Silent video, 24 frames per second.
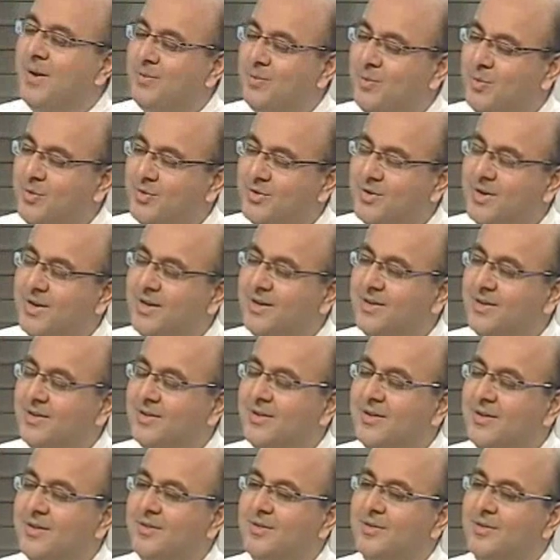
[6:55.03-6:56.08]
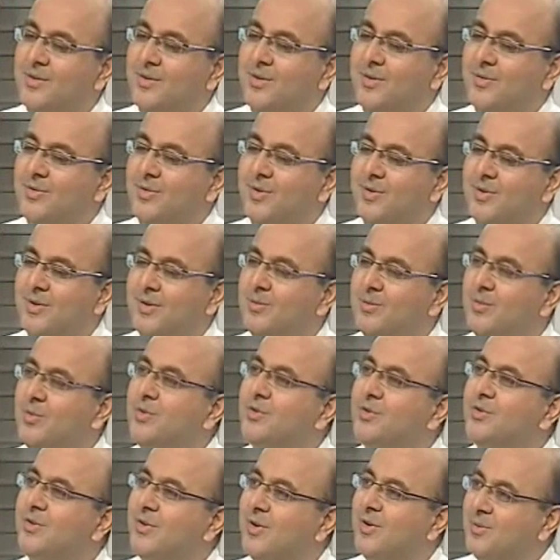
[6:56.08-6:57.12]
mostly this is sort of the
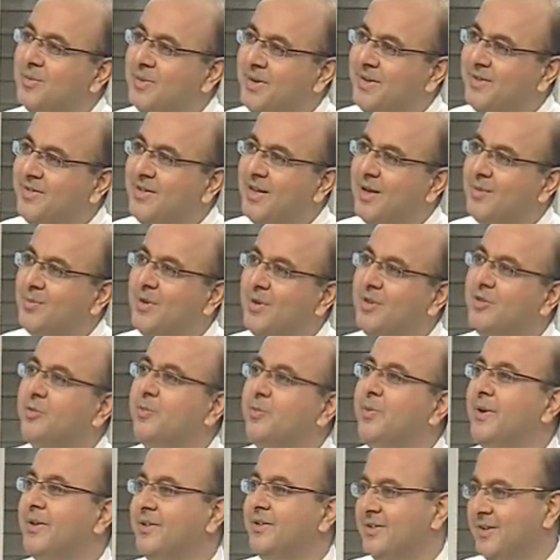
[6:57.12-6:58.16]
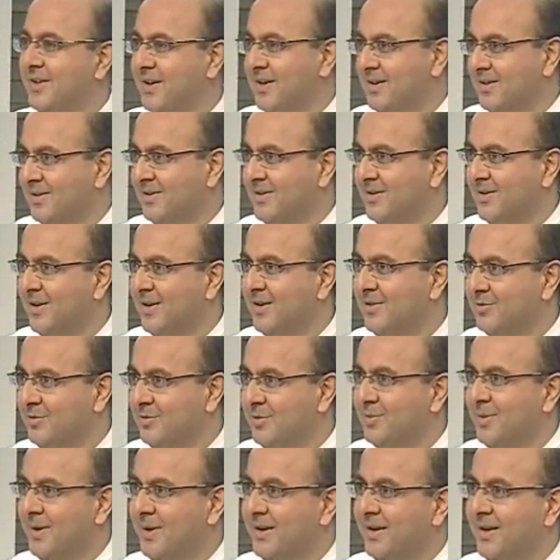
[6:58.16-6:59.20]
most common example is breast cancer in
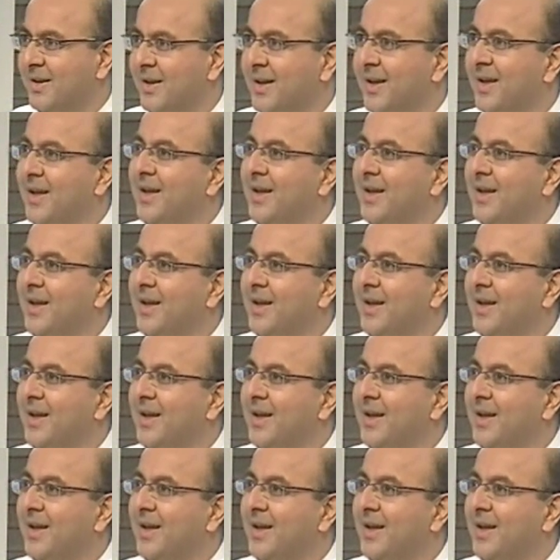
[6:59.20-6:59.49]
women.